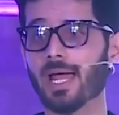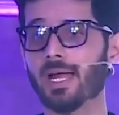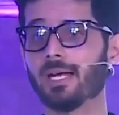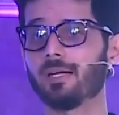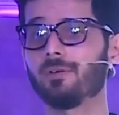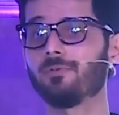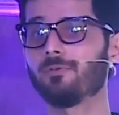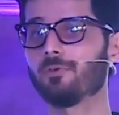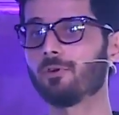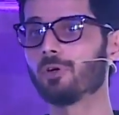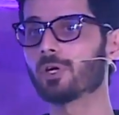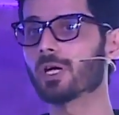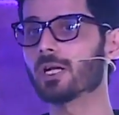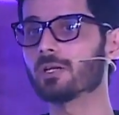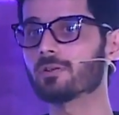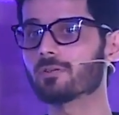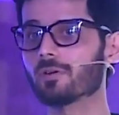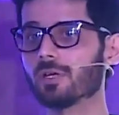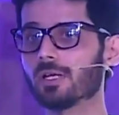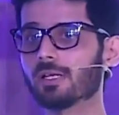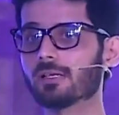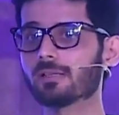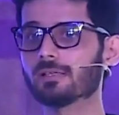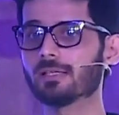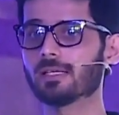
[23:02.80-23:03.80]
and flow
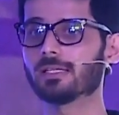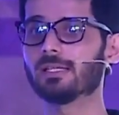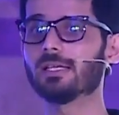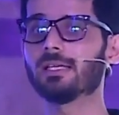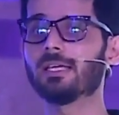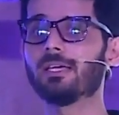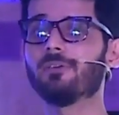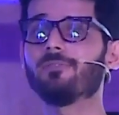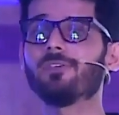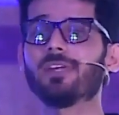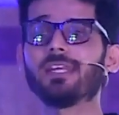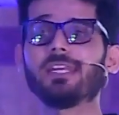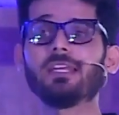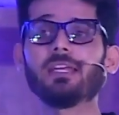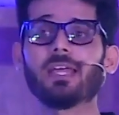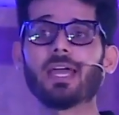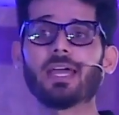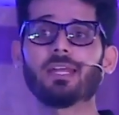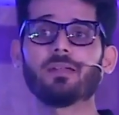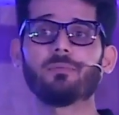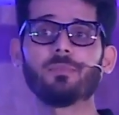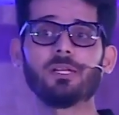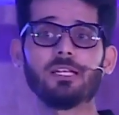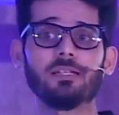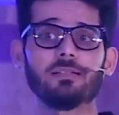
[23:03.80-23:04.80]
controller is nothing. If any
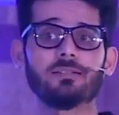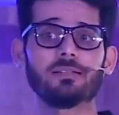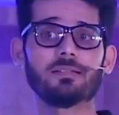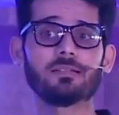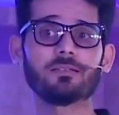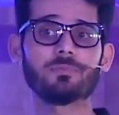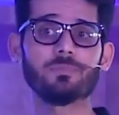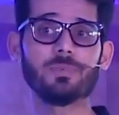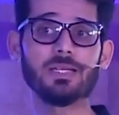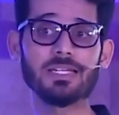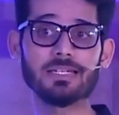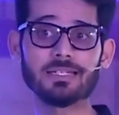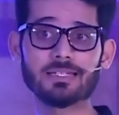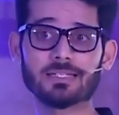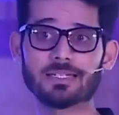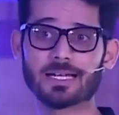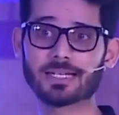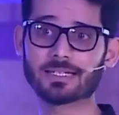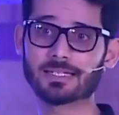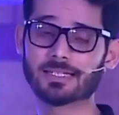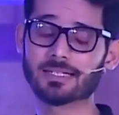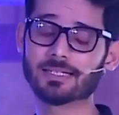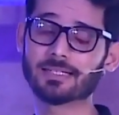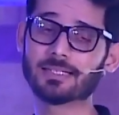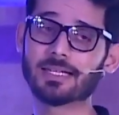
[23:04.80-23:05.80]
analysis is being
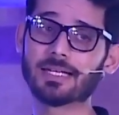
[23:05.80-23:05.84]
detected,